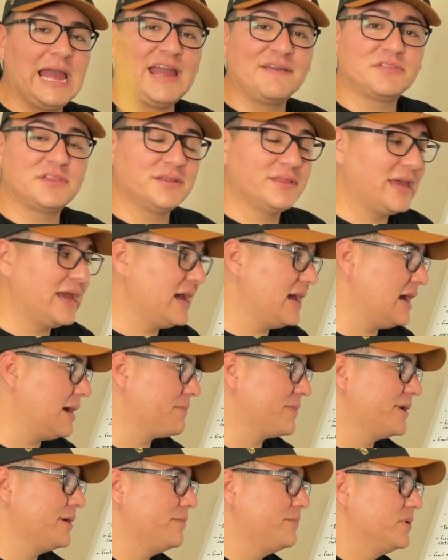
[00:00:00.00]
After that, I'm
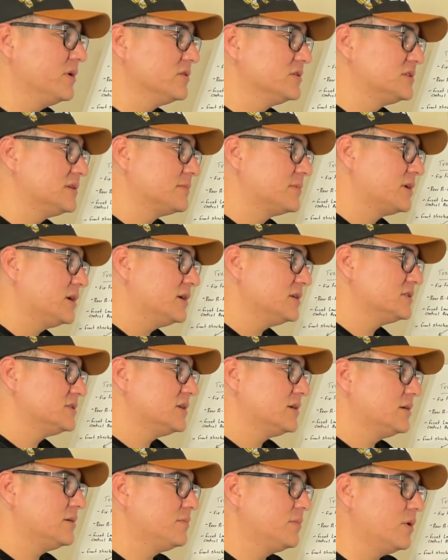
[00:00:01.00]
going to build some
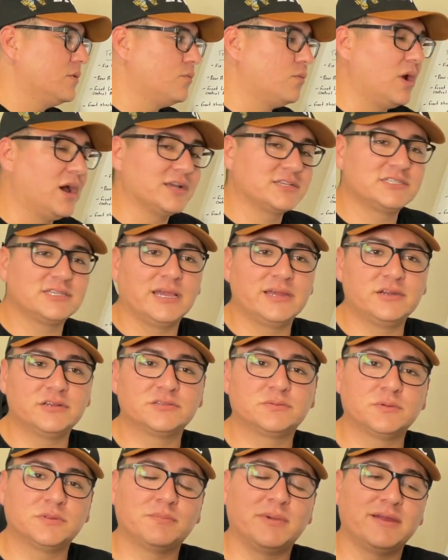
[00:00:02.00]
custom rock sliders
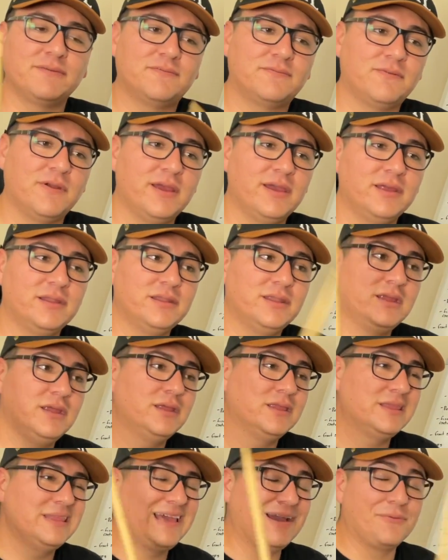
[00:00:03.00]
with my friend
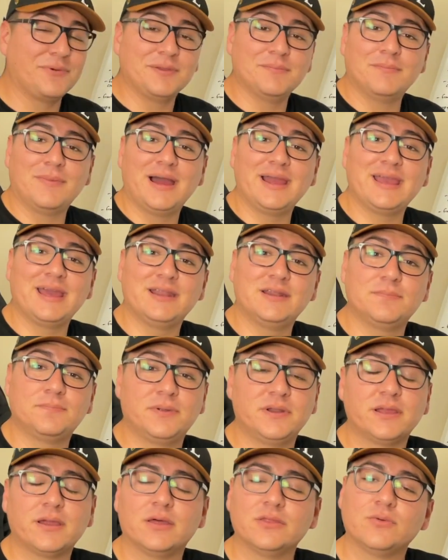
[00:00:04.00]
that we might end up
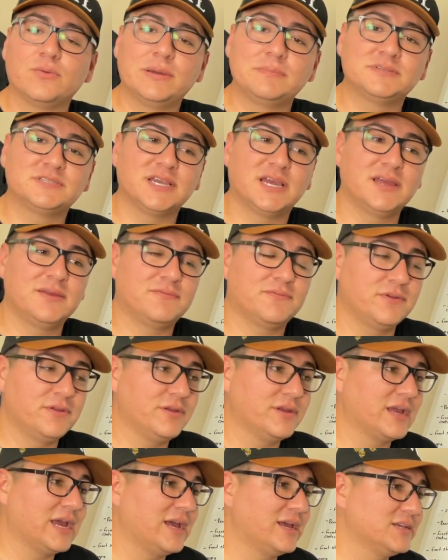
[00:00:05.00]
putting on the website for you
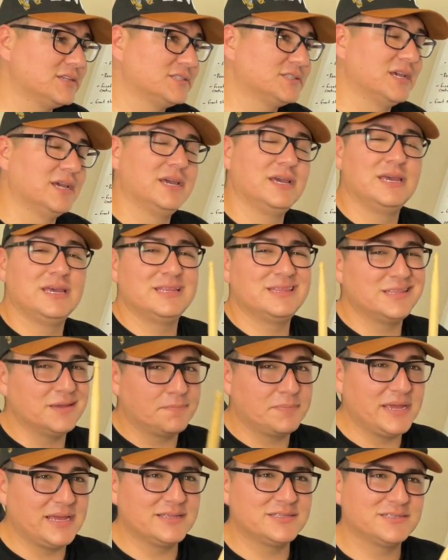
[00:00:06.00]
guys.
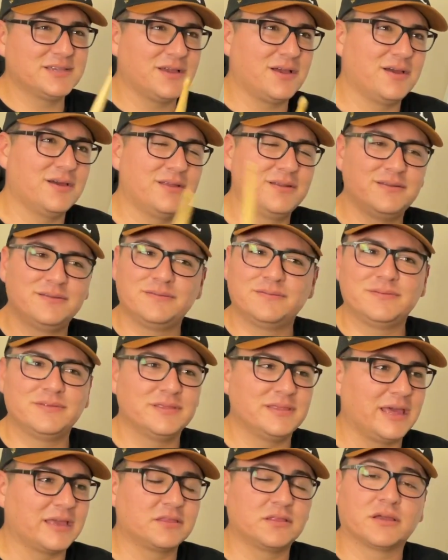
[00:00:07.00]
Depends on
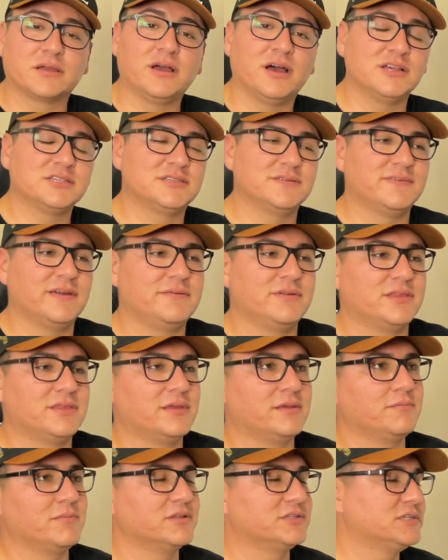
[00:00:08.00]
like the cost of
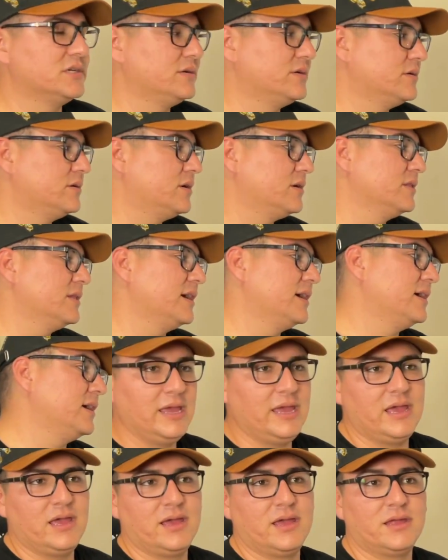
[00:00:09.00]
everything, material and all that,
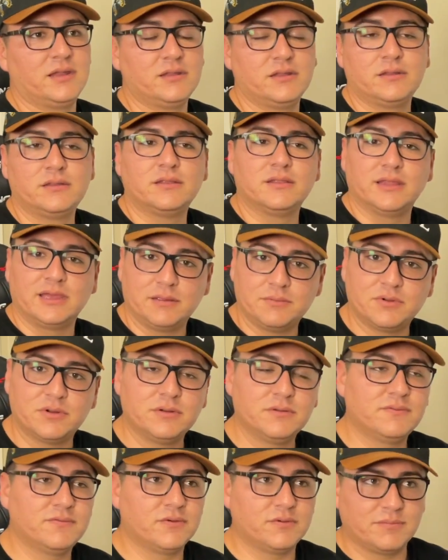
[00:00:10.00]
and labor
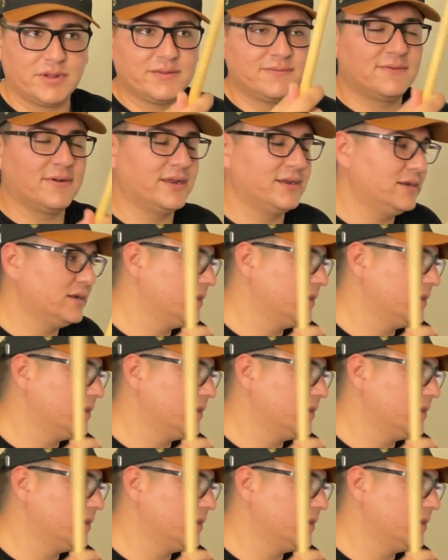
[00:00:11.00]
for my friend.